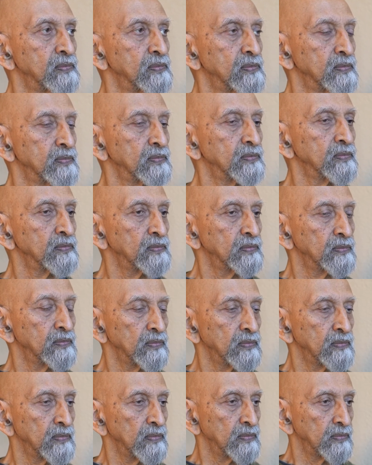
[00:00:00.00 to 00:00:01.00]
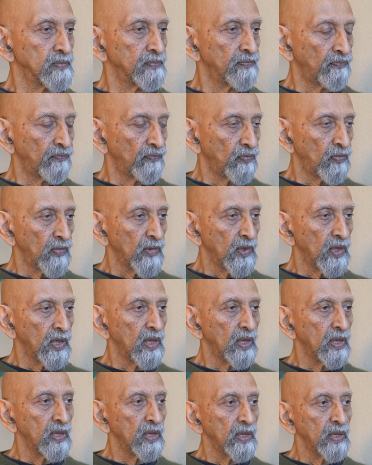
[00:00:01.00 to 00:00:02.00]
Whether they should do a
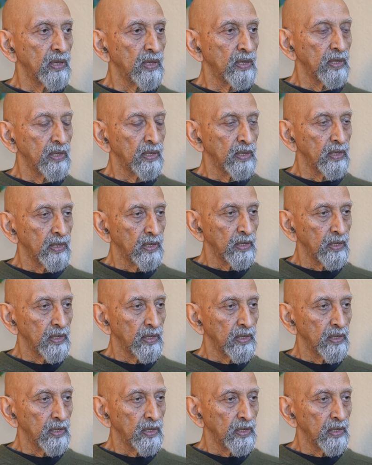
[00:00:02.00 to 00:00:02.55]
2-minute headstand